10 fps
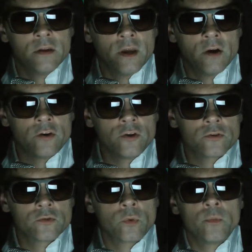now,
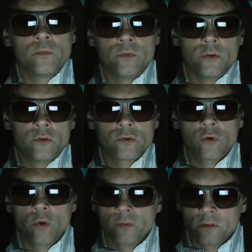users will users
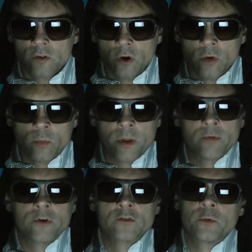holding this token will be able
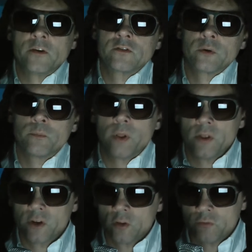to express their
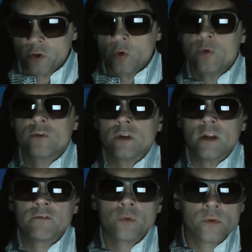political views and
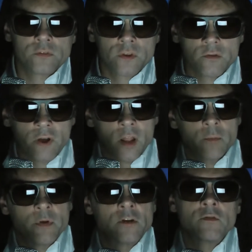influence the
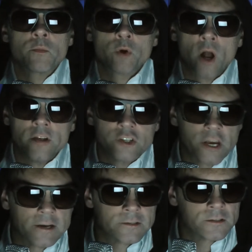development of the
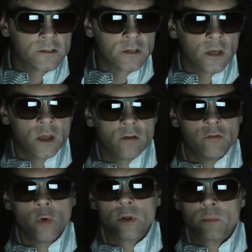project.
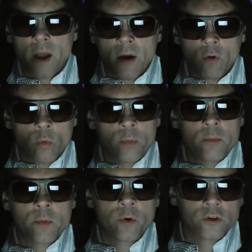Voting power will be
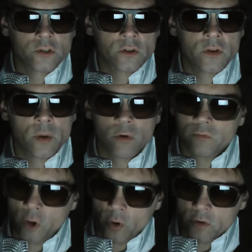proportionate to the number of
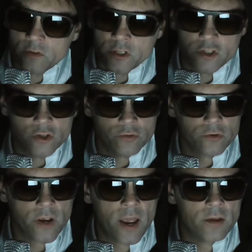tokens each
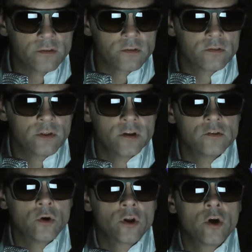user has. Senate
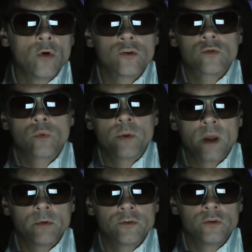token holders will be
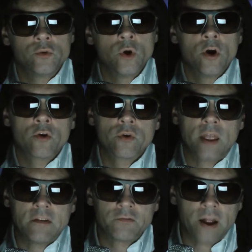able to
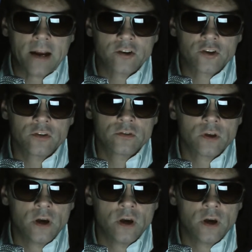create fractions,